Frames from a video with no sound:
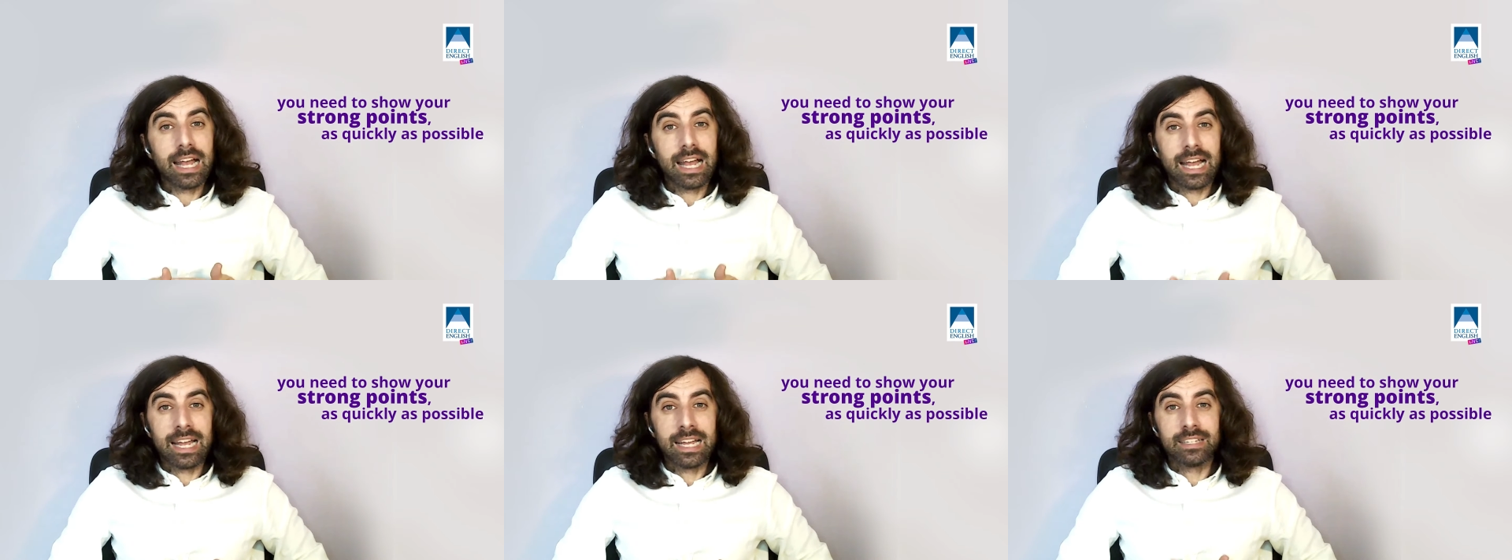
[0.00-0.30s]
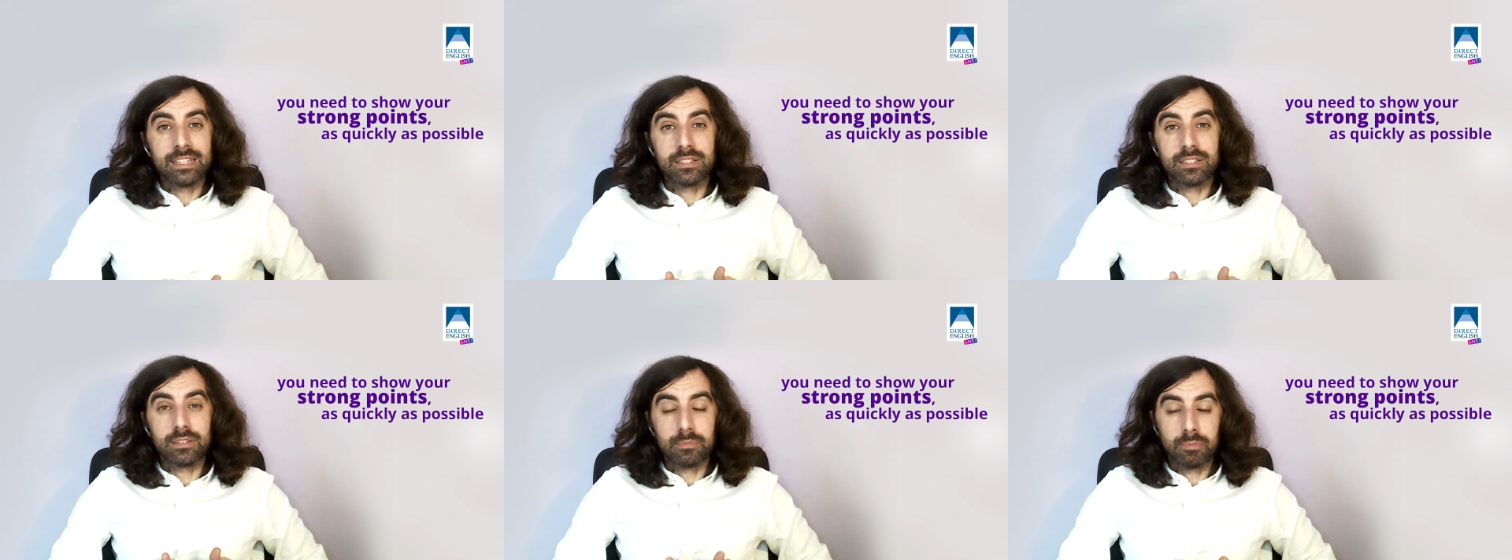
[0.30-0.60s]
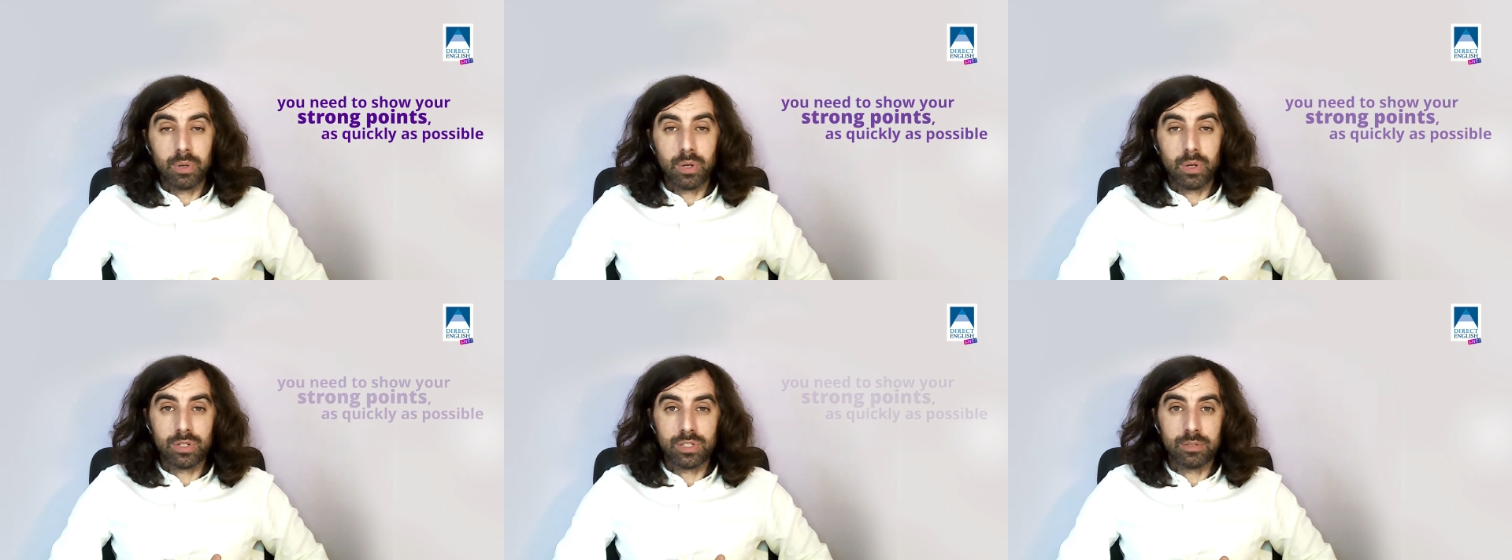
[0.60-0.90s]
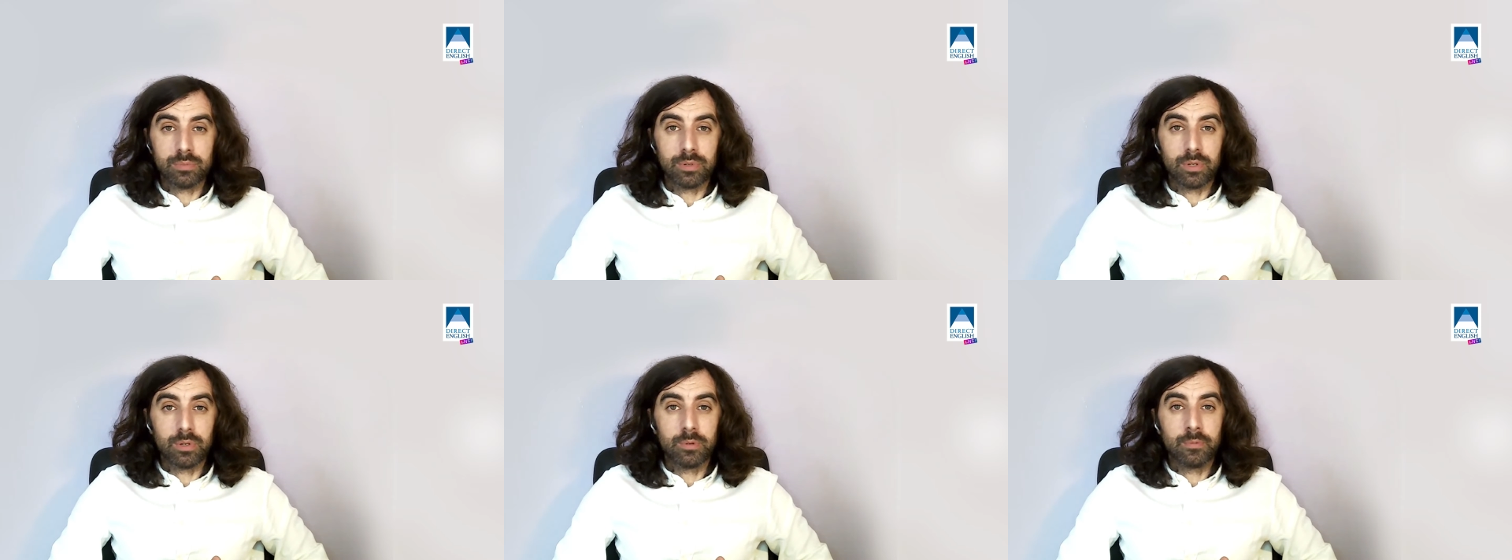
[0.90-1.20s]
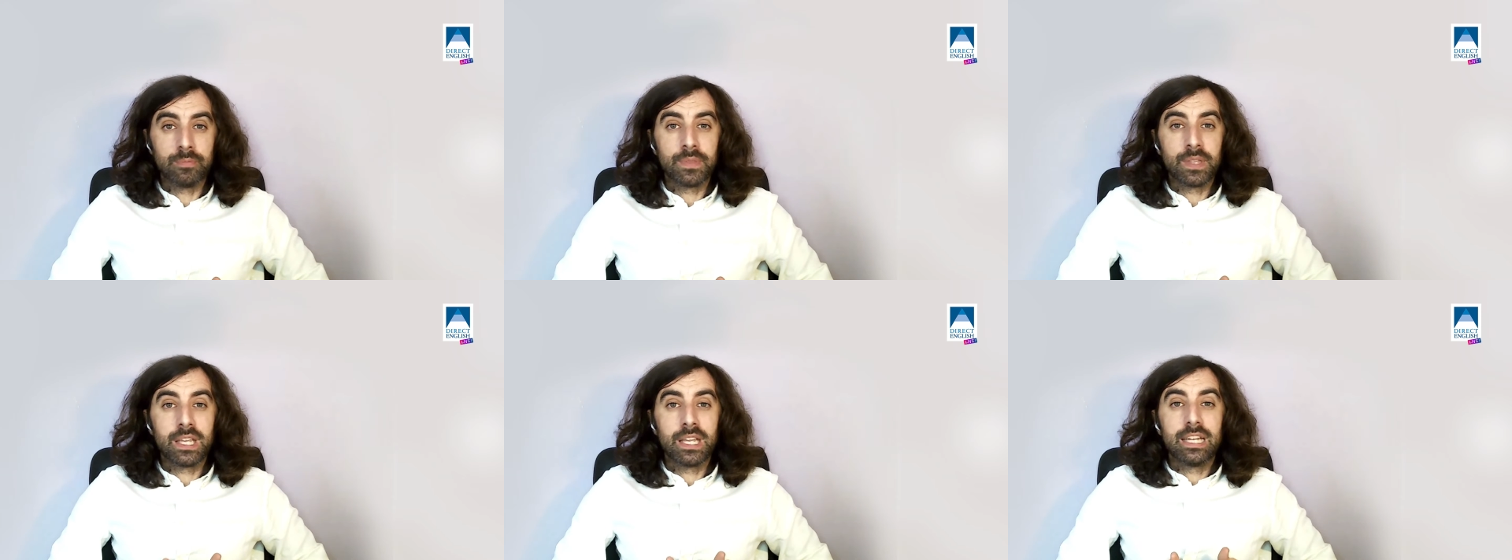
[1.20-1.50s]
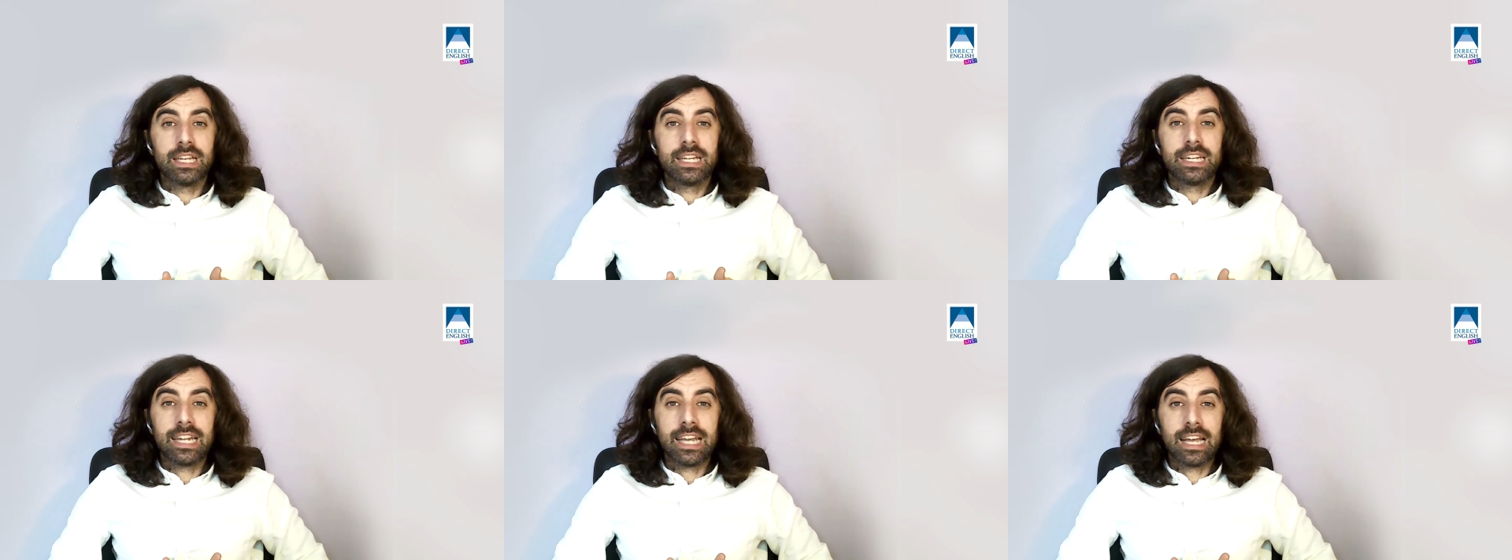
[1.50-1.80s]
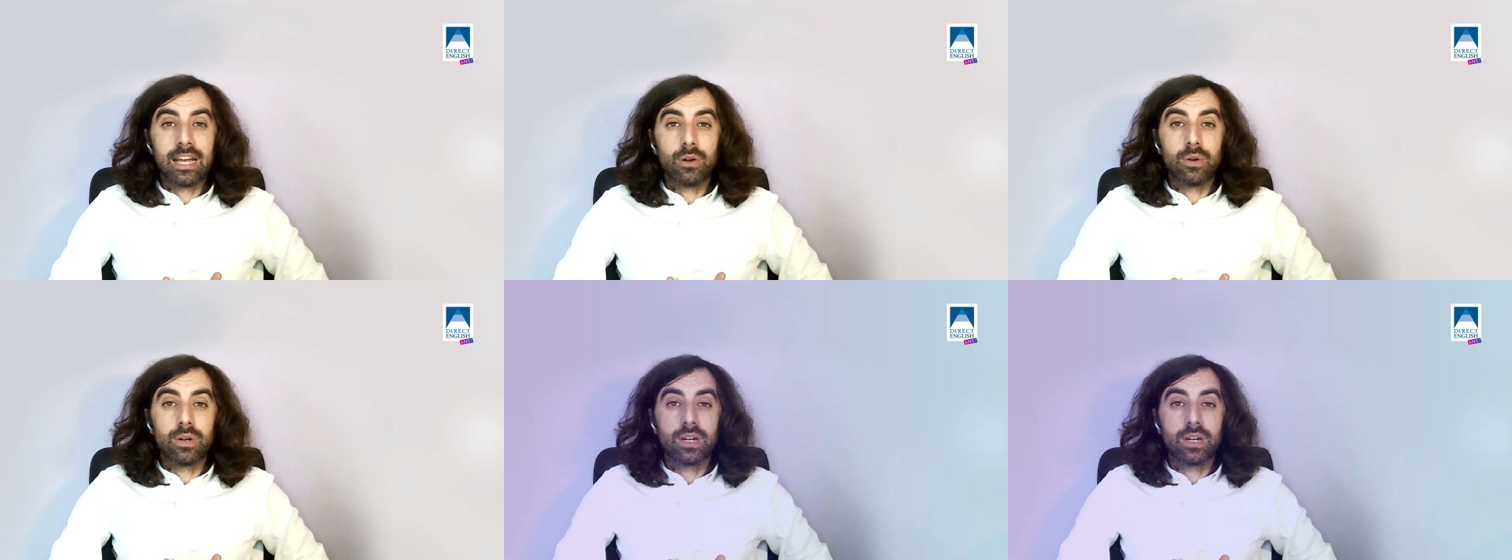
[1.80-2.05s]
as possible. Now,